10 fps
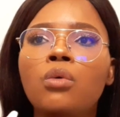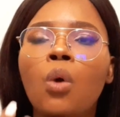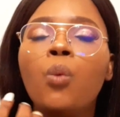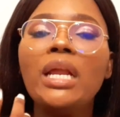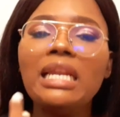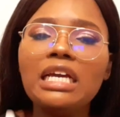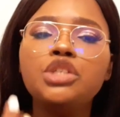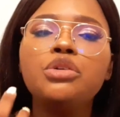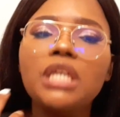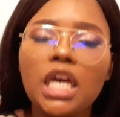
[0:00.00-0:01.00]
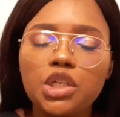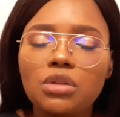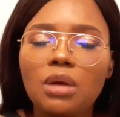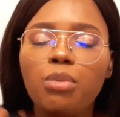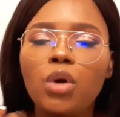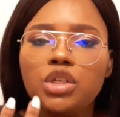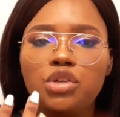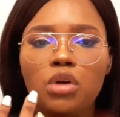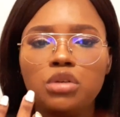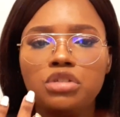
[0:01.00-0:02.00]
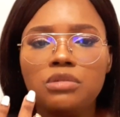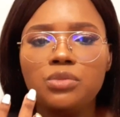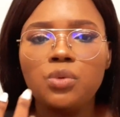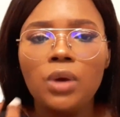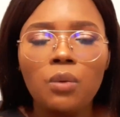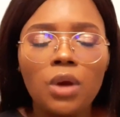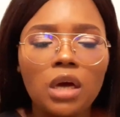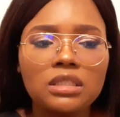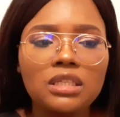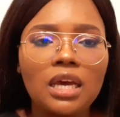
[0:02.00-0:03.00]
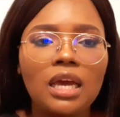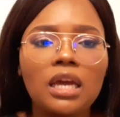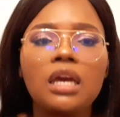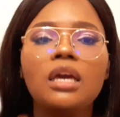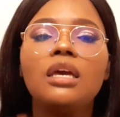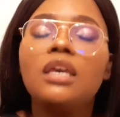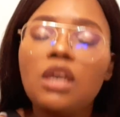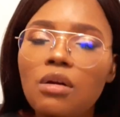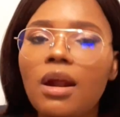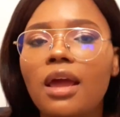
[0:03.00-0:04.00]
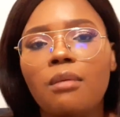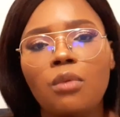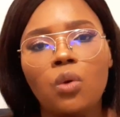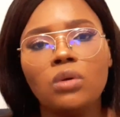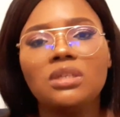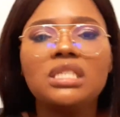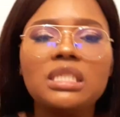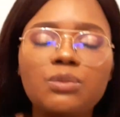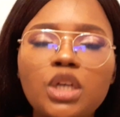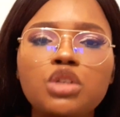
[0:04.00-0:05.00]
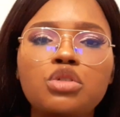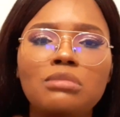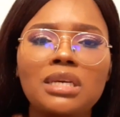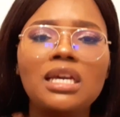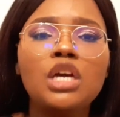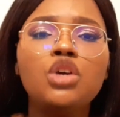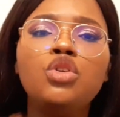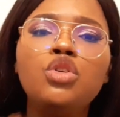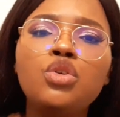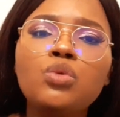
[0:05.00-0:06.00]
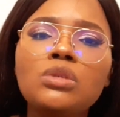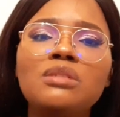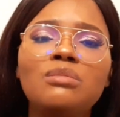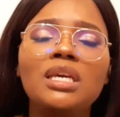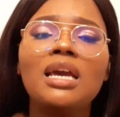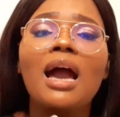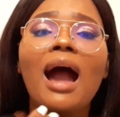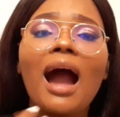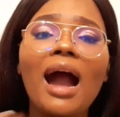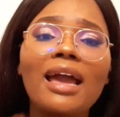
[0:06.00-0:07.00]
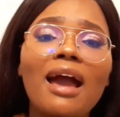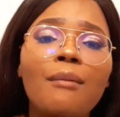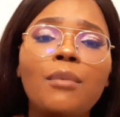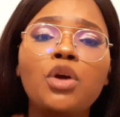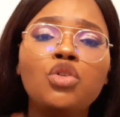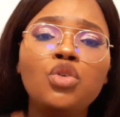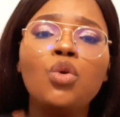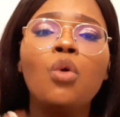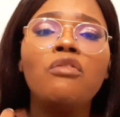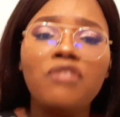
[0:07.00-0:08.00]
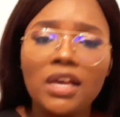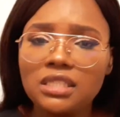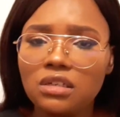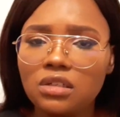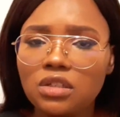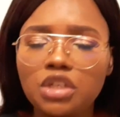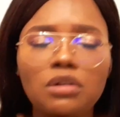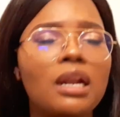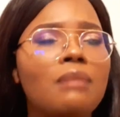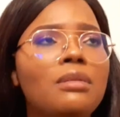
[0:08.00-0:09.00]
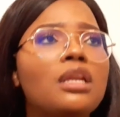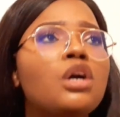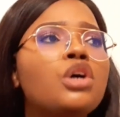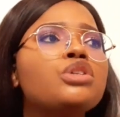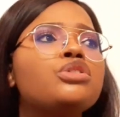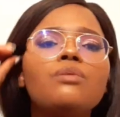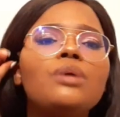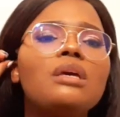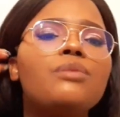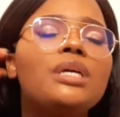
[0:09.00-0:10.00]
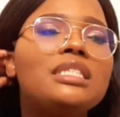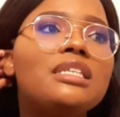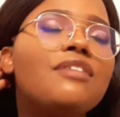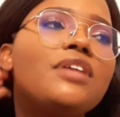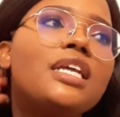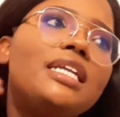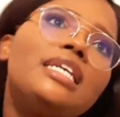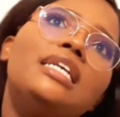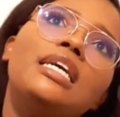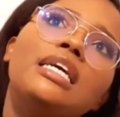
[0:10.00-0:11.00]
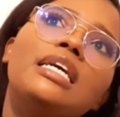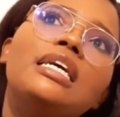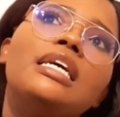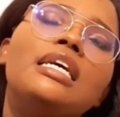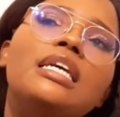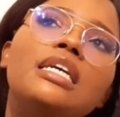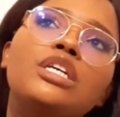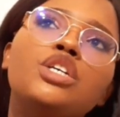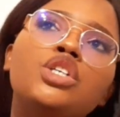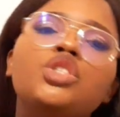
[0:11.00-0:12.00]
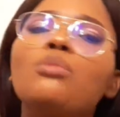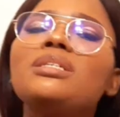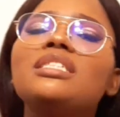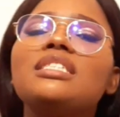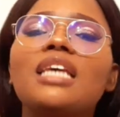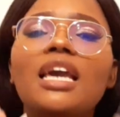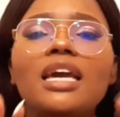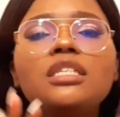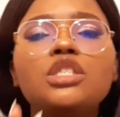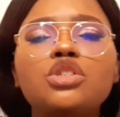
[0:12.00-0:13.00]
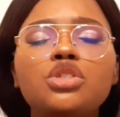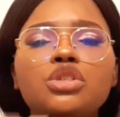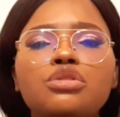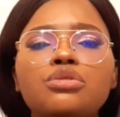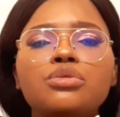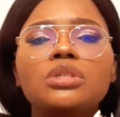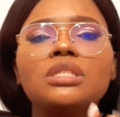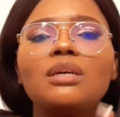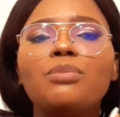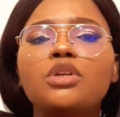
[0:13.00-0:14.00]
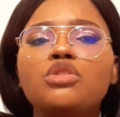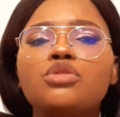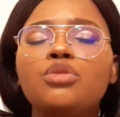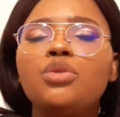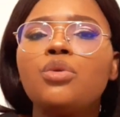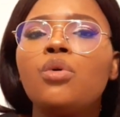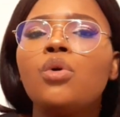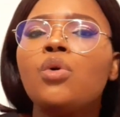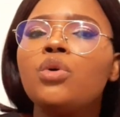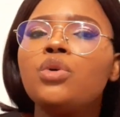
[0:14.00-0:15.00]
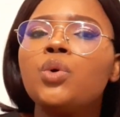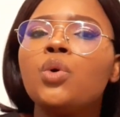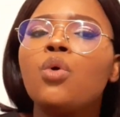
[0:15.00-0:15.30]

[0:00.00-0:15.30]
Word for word: we need to get to that point in our dreams where we are saying, here I am, Lord, speak to me, use me, I am your vessel, you know what I mean? So we, we definitely, don't be scared to step into your, your